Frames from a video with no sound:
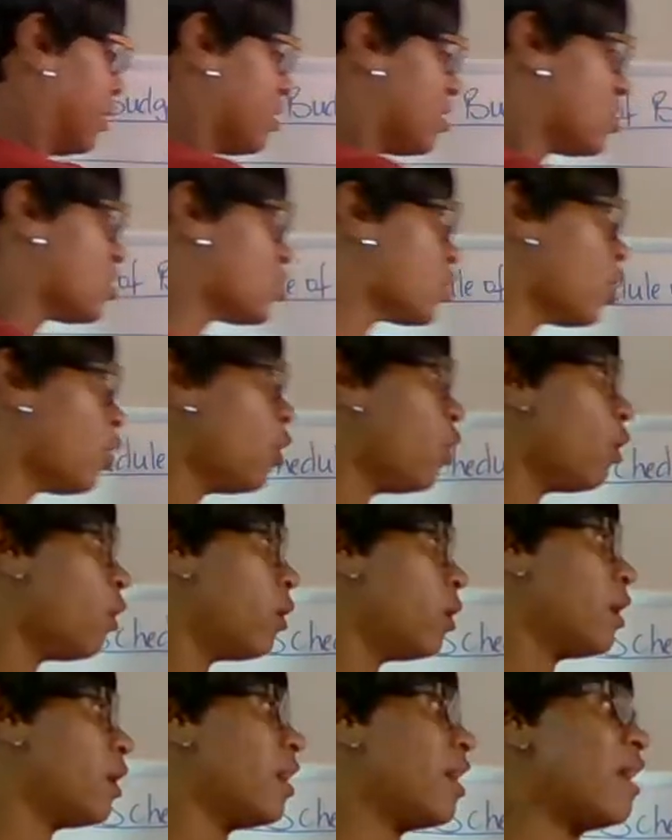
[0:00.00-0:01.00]

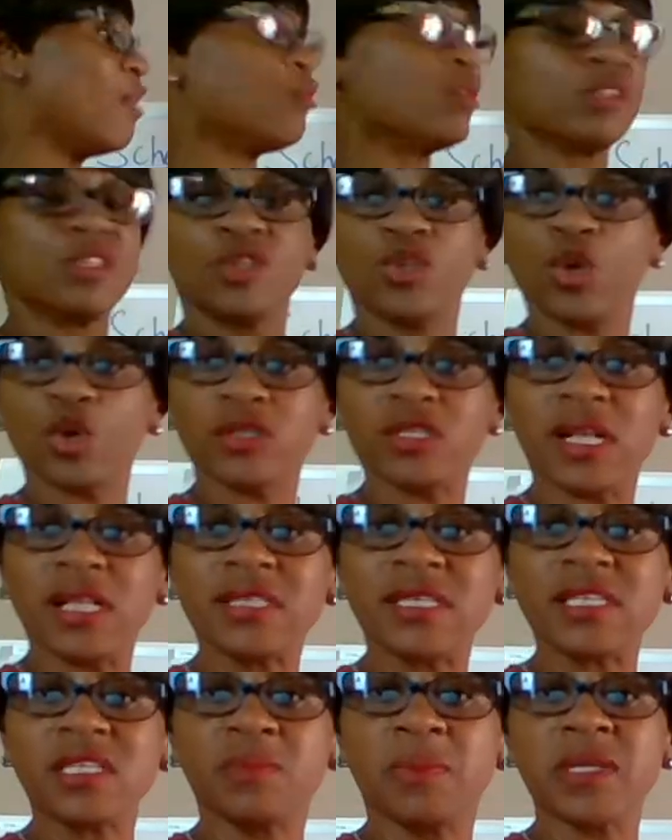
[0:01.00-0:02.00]
So our total
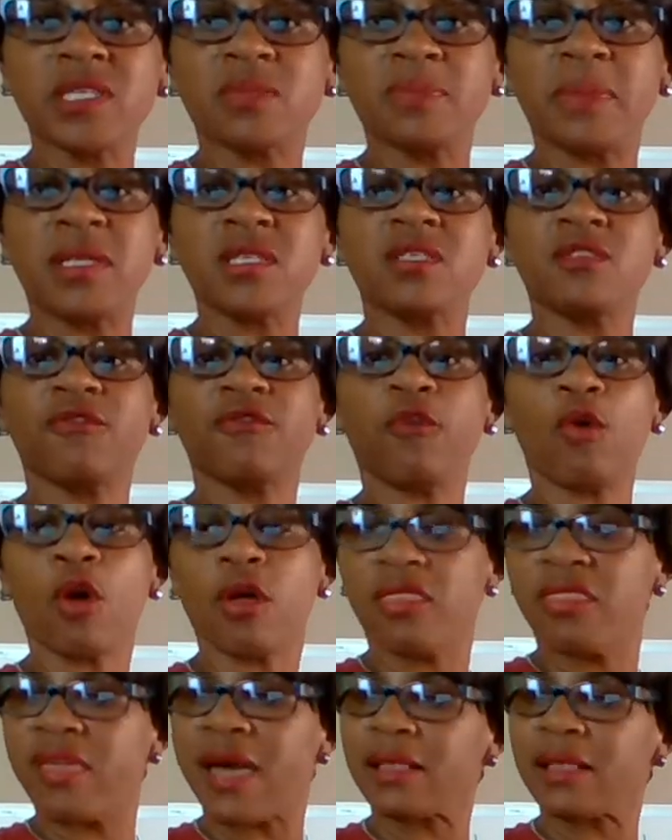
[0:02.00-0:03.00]
disbursements
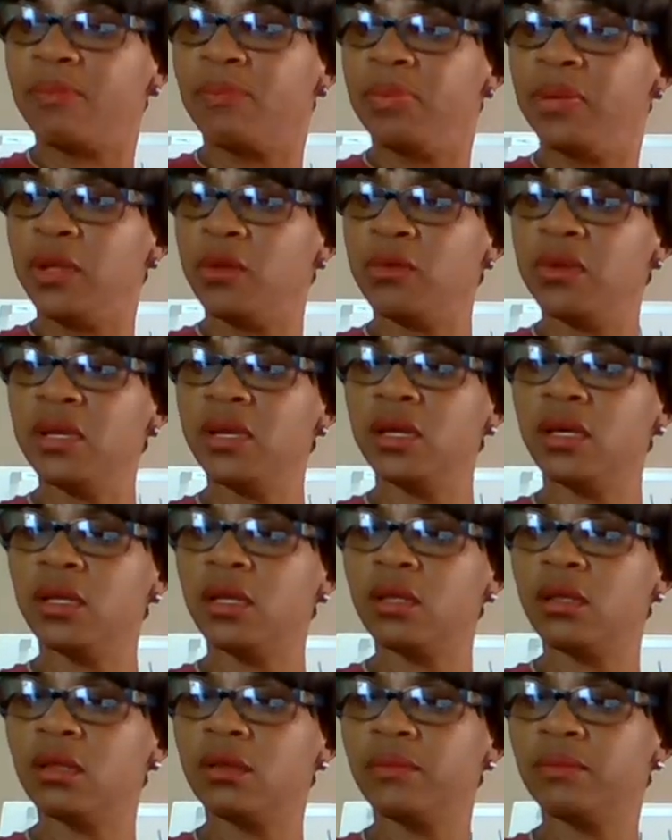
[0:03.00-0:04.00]
for that period,